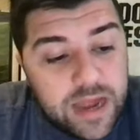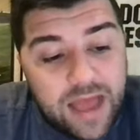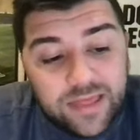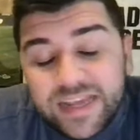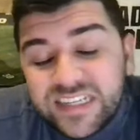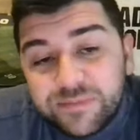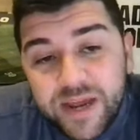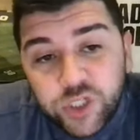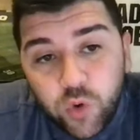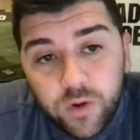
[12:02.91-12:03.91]
I think he's the
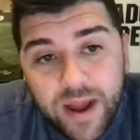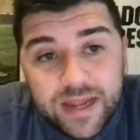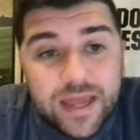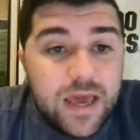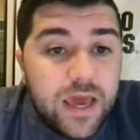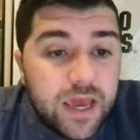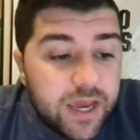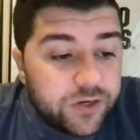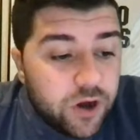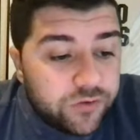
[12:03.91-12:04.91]
best quarterback
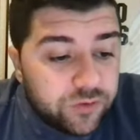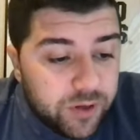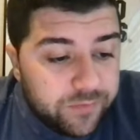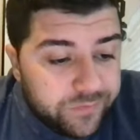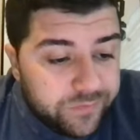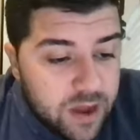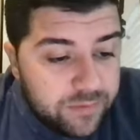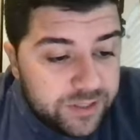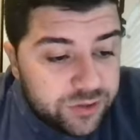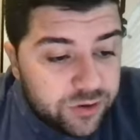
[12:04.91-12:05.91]
in college football.
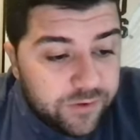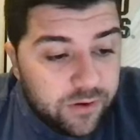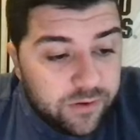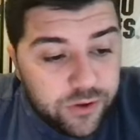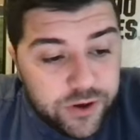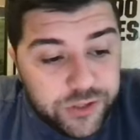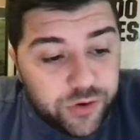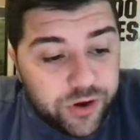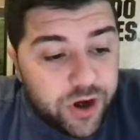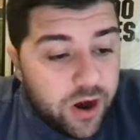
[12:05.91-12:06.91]
He's thrown for
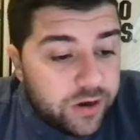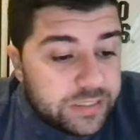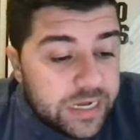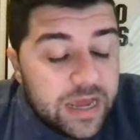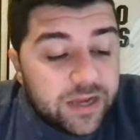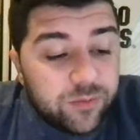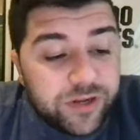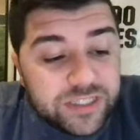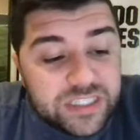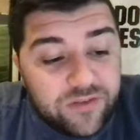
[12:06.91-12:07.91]
3,200 yards,
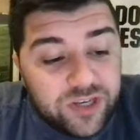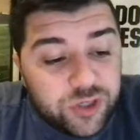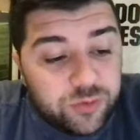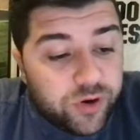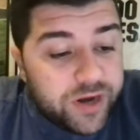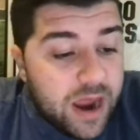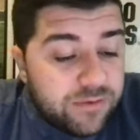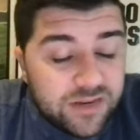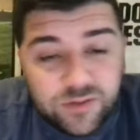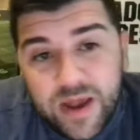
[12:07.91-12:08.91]
completed
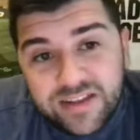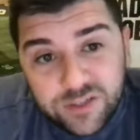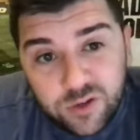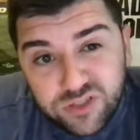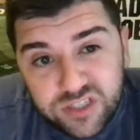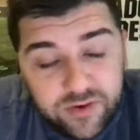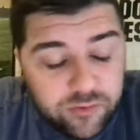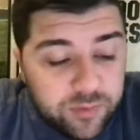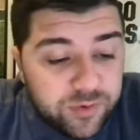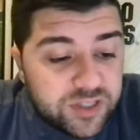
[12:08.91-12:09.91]
72.9% of his passes, almost
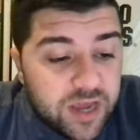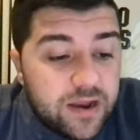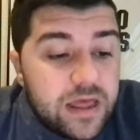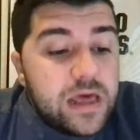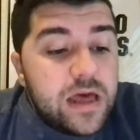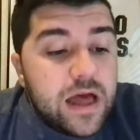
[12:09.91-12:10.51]
73%,